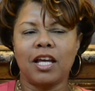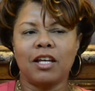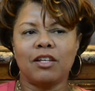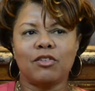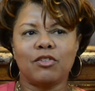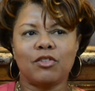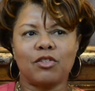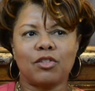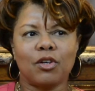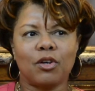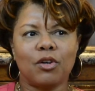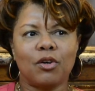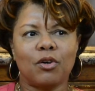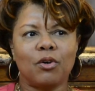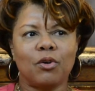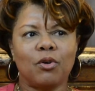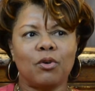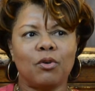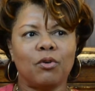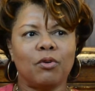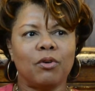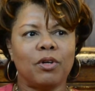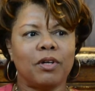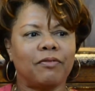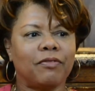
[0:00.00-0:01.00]

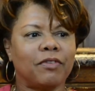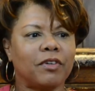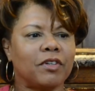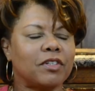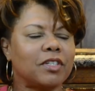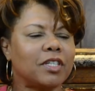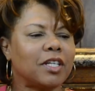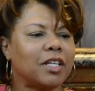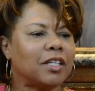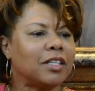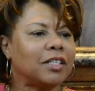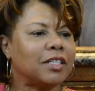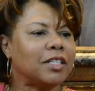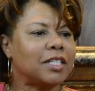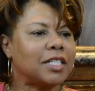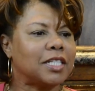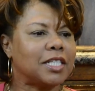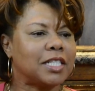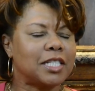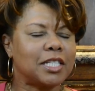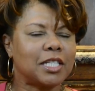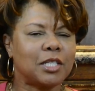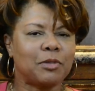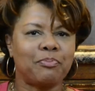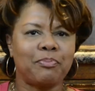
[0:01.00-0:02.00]
So if they're telling
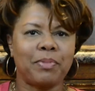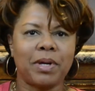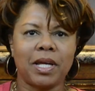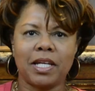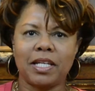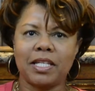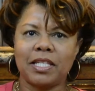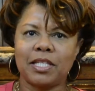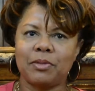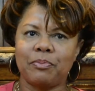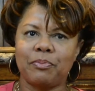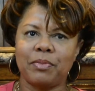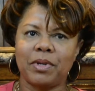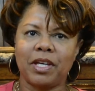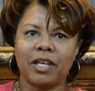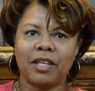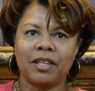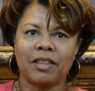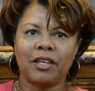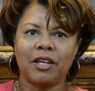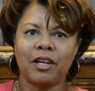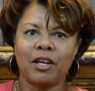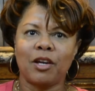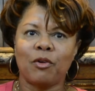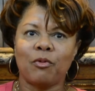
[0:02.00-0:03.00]
us it's Betty
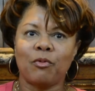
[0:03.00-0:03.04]
Smith,